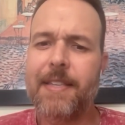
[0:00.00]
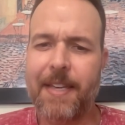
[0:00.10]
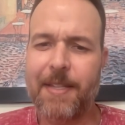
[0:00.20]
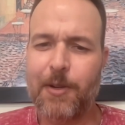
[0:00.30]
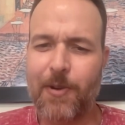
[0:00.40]
I
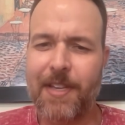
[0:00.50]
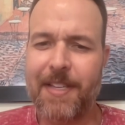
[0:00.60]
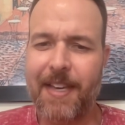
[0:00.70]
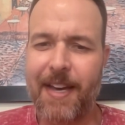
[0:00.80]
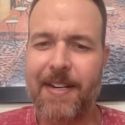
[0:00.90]
think there's one
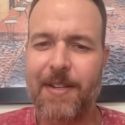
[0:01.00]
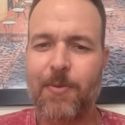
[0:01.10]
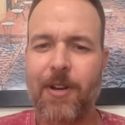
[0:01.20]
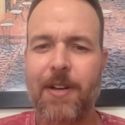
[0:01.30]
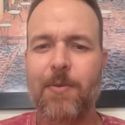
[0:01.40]
like that as
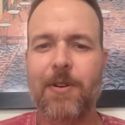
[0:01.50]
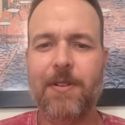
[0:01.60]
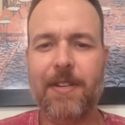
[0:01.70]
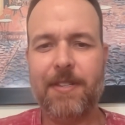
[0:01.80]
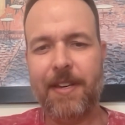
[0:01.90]
well, where
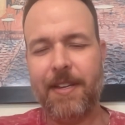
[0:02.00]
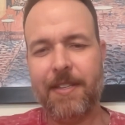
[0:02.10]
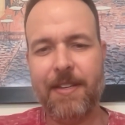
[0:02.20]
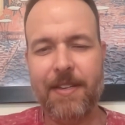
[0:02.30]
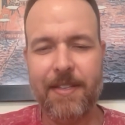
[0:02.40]
it's
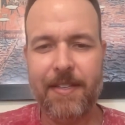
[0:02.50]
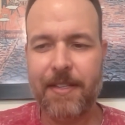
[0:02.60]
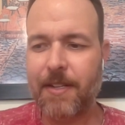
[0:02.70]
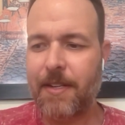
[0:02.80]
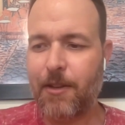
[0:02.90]
like uh,
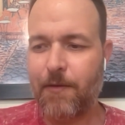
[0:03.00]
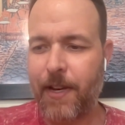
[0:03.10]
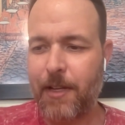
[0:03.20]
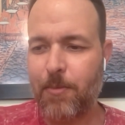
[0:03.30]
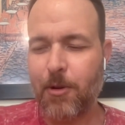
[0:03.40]
it's another
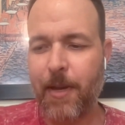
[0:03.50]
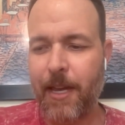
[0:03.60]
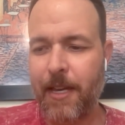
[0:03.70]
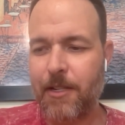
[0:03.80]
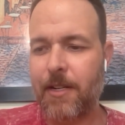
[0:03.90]
Facebook
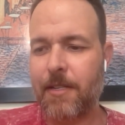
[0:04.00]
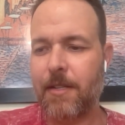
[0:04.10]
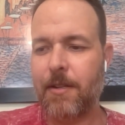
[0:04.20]
page and it's a little